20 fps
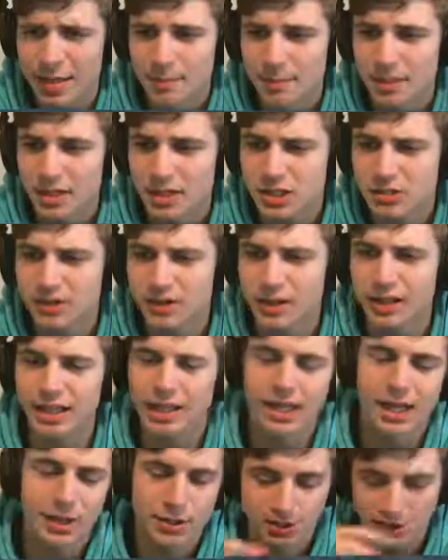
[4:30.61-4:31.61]
But I just felt
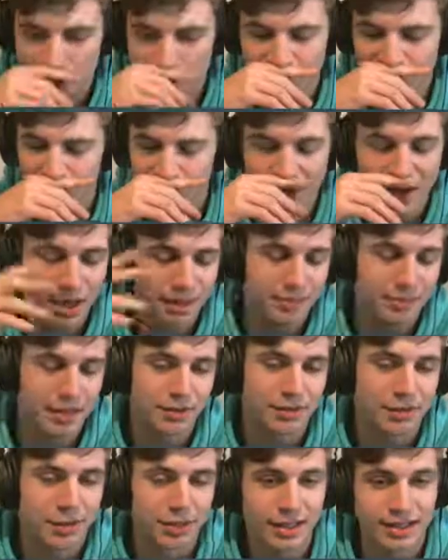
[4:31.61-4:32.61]
like I was overwhelmed. I
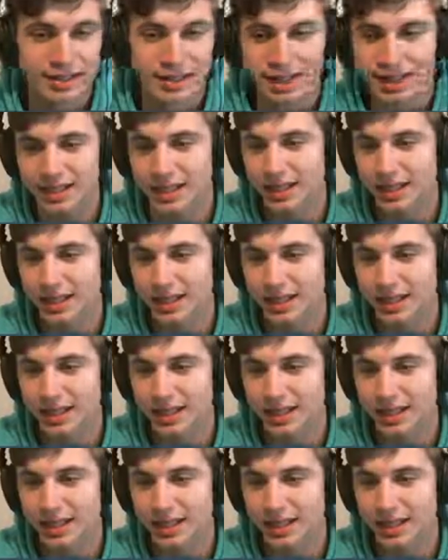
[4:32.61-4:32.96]
felt like that